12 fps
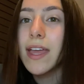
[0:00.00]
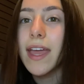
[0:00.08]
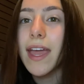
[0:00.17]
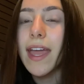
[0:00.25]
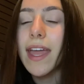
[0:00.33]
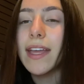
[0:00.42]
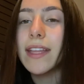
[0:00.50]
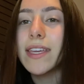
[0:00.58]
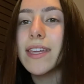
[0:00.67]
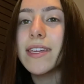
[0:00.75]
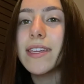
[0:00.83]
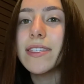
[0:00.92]
And
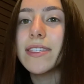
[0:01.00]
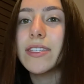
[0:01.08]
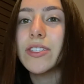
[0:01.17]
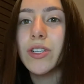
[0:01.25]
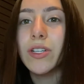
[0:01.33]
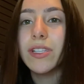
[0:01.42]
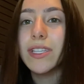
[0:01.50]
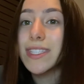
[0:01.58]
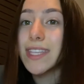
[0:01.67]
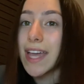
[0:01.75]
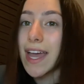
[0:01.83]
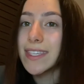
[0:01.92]
these
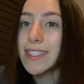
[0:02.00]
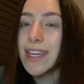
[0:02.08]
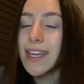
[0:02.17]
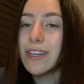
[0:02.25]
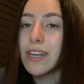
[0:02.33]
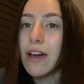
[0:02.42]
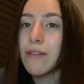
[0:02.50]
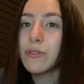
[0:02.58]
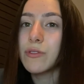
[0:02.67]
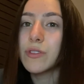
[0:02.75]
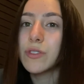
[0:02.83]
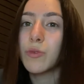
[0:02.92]
journalistic essay and
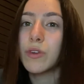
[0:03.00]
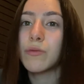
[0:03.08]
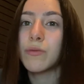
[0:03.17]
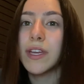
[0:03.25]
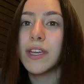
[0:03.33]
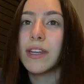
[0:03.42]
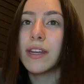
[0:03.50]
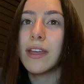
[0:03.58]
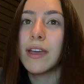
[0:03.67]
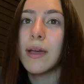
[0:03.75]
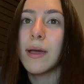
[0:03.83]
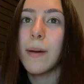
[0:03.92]
novels were written
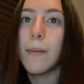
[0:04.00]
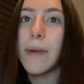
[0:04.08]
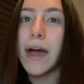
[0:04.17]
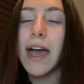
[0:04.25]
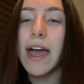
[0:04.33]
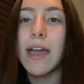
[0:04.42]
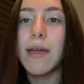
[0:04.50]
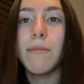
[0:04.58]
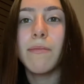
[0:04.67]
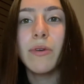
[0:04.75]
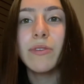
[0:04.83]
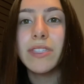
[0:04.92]
by
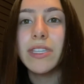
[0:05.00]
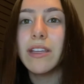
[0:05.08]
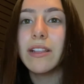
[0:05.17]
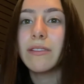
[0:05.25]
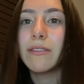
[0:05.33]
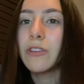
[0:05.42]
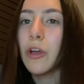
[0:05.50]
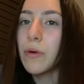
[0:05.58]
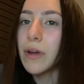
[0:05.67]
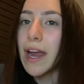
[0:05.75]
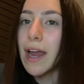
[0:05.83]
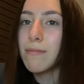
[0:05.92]
mostly
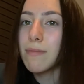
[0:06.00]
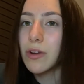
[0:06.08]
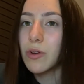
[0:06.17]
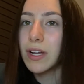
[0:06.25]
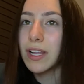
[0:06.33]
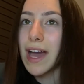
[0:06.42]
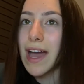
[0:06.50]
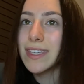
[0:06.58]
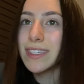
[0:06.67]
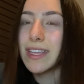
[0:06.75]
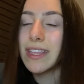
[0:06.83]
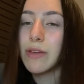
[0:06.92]
lower and middle
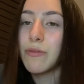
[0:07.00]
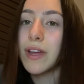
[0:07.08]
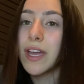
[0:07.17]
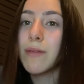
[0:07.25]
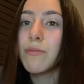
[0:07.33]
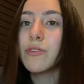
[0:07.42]
class, and they were able